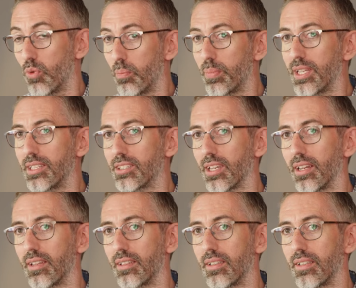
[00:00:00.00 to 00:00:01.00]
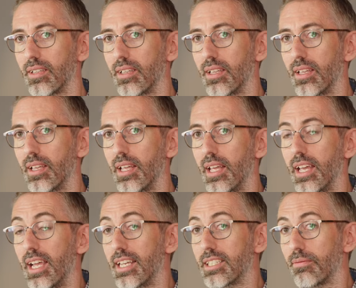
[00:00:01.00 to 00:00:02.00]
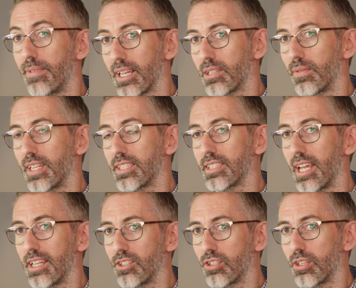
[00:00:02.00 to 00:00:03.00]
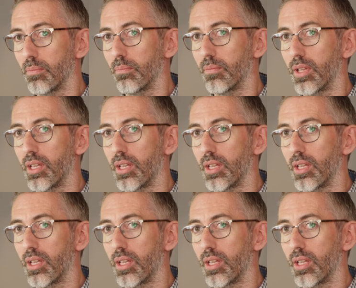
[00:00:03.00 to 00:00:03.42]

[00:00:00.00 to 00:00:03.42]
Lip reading: 1 Peter, he's effectively saying to them,